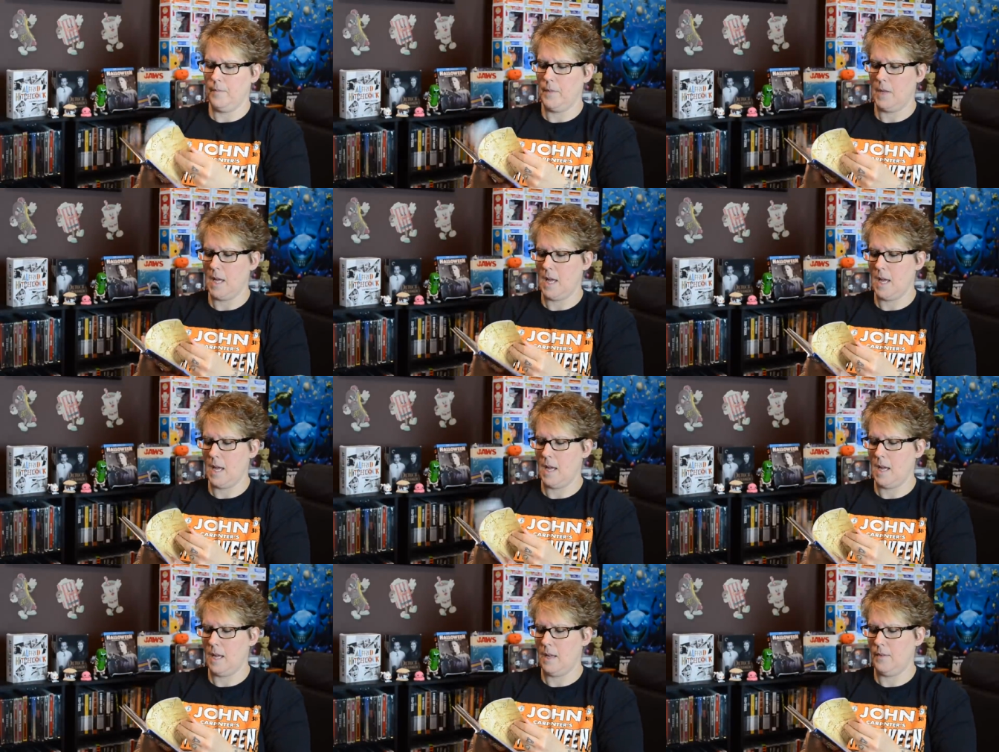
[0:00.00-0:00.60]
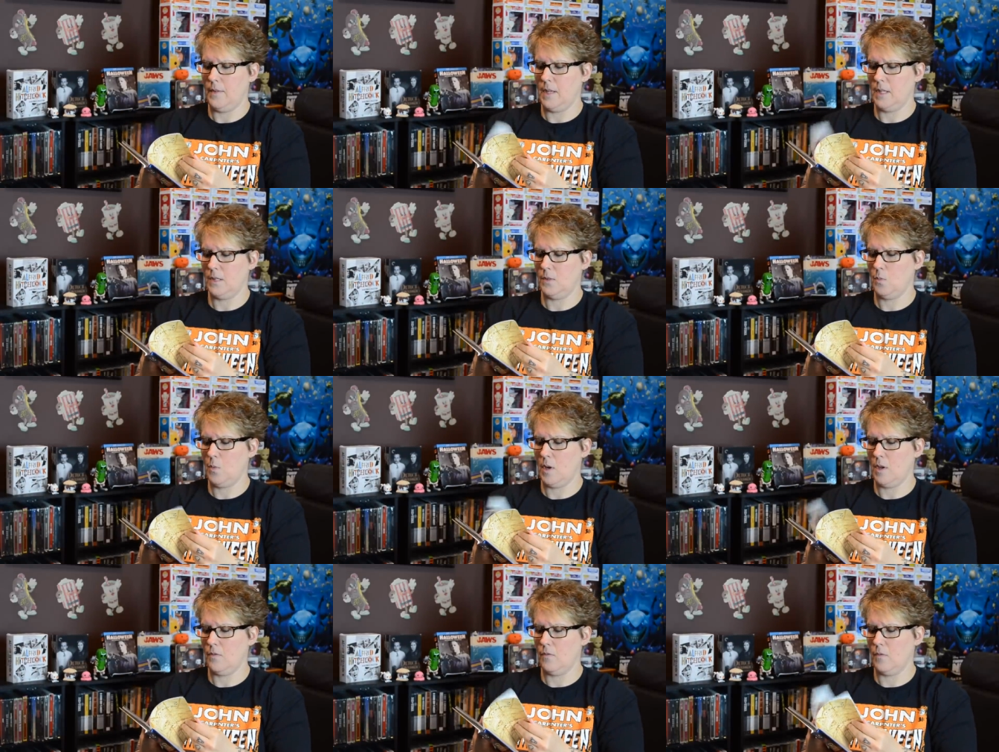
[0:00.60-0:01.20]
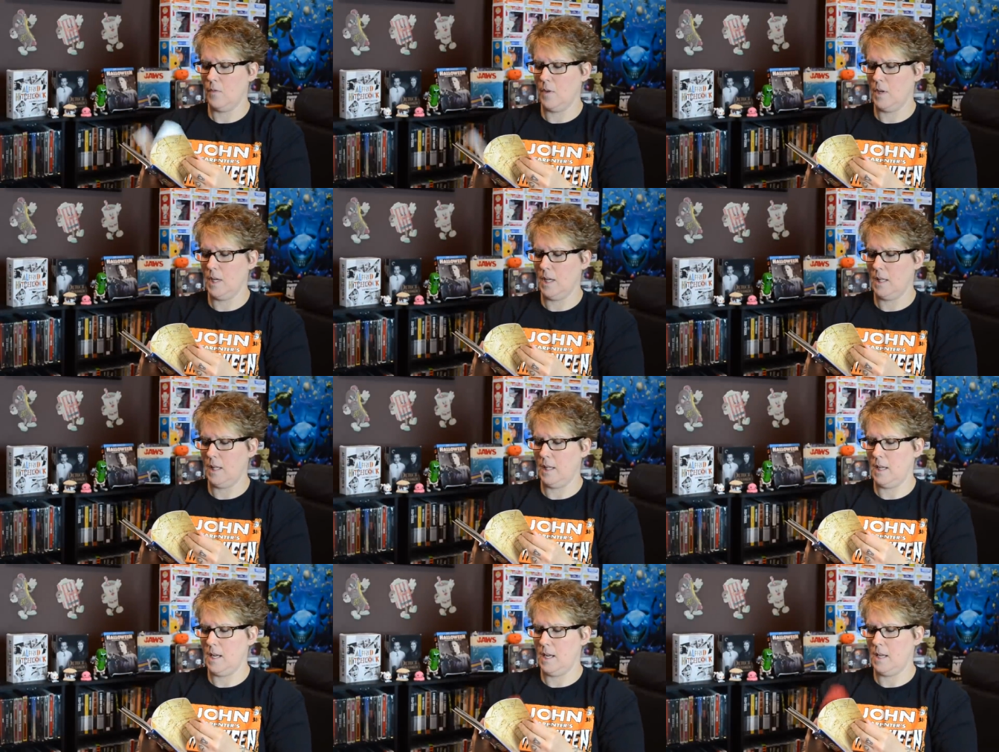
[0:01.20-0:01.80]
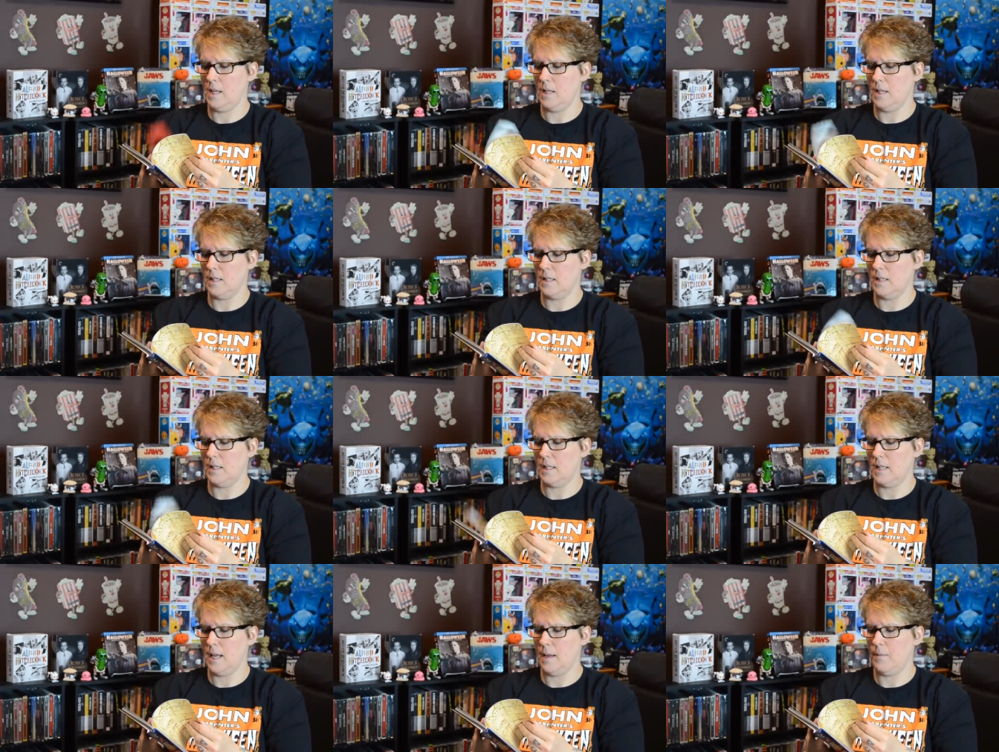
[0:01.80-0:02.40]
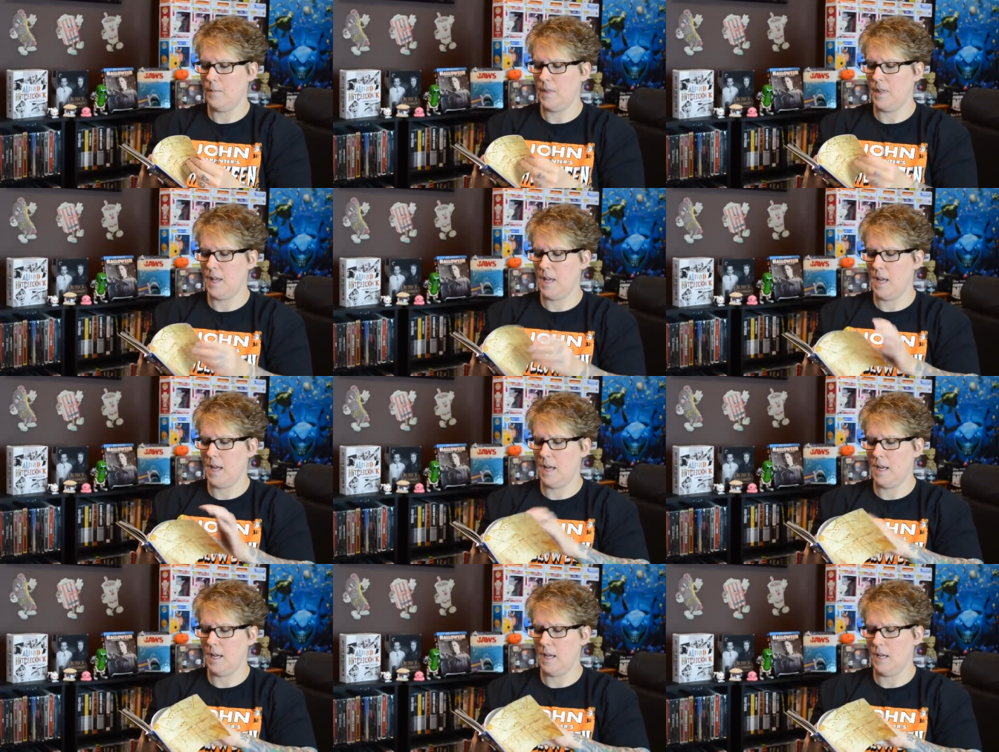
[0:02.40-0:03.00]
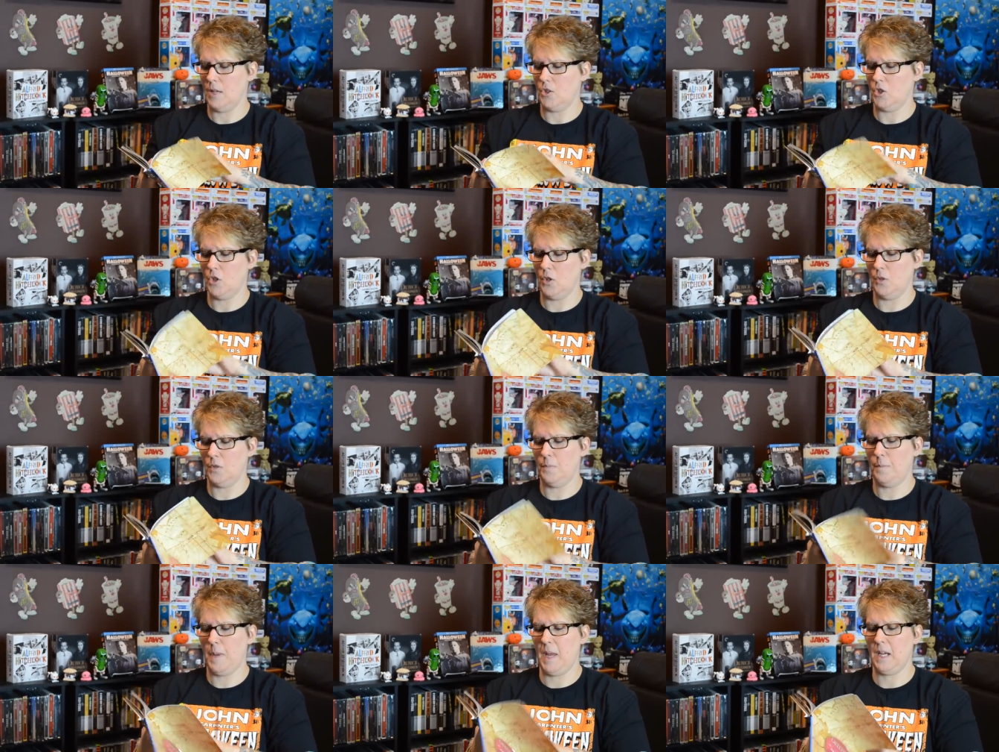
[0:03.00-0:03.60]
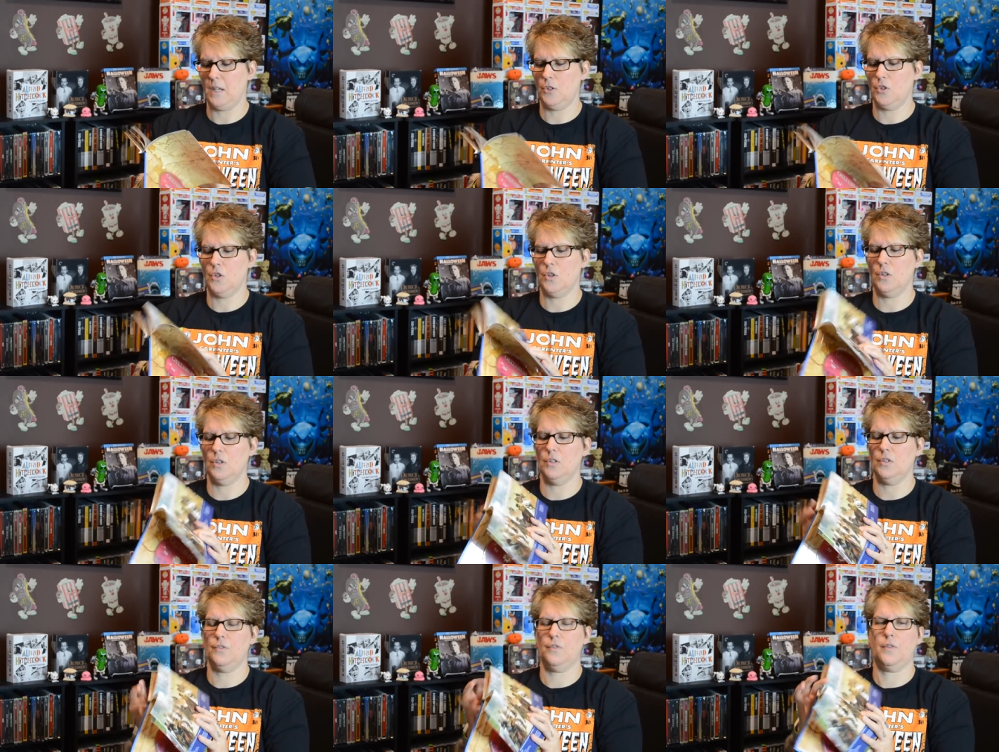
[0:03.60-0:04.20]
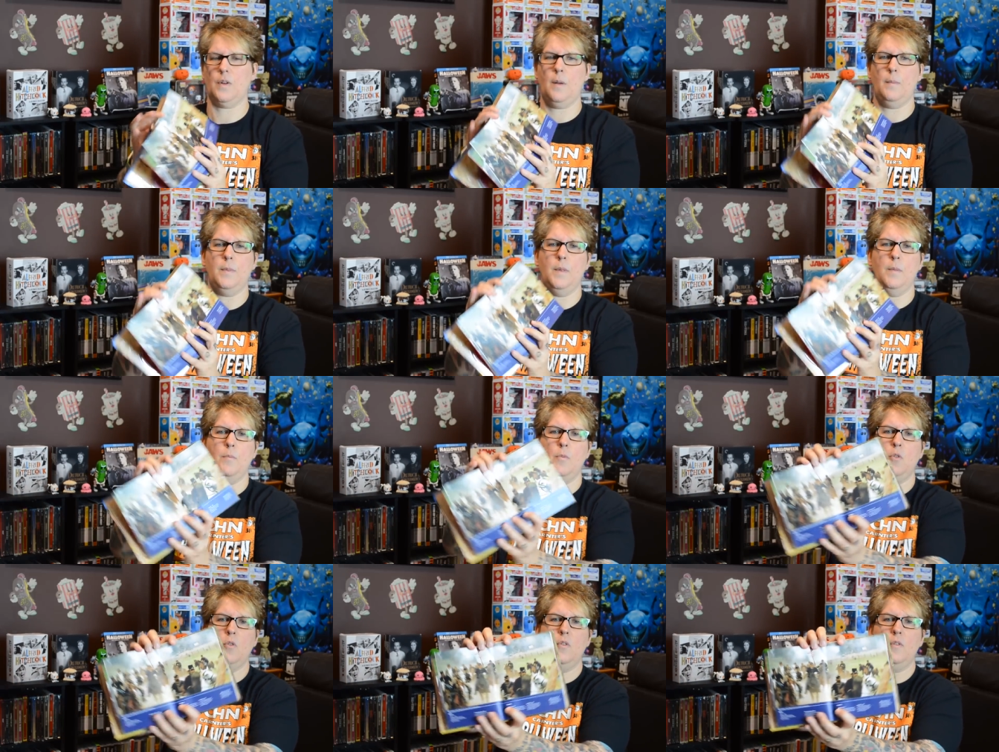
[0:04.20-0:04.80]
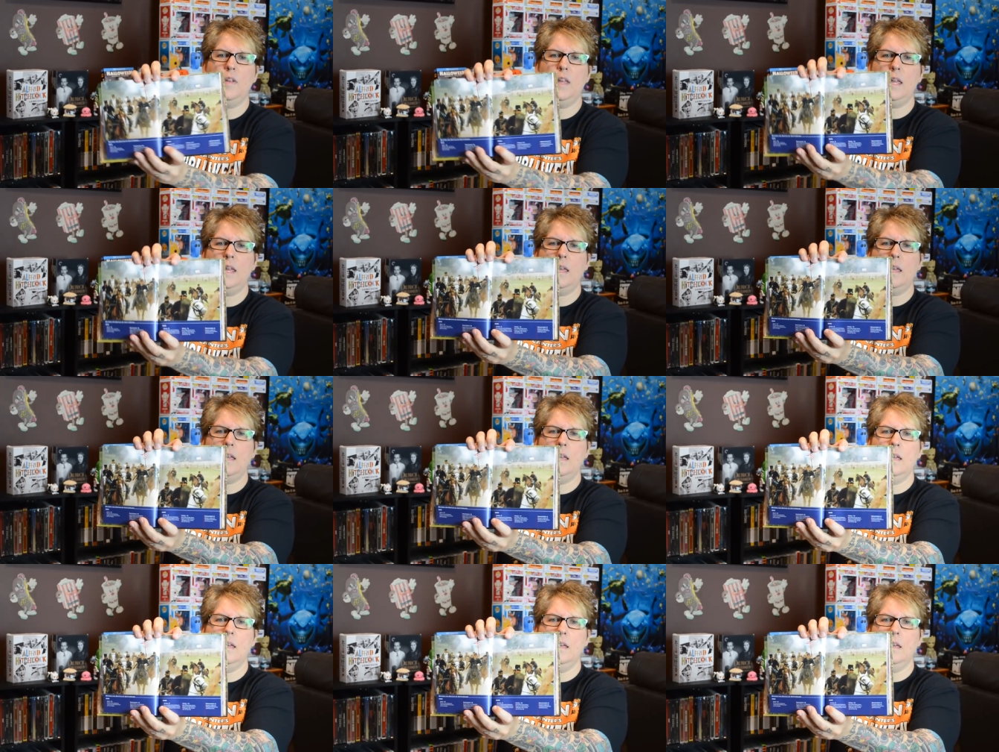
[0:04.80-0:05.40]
And this one really does the same thing. It shows pictures from the movie,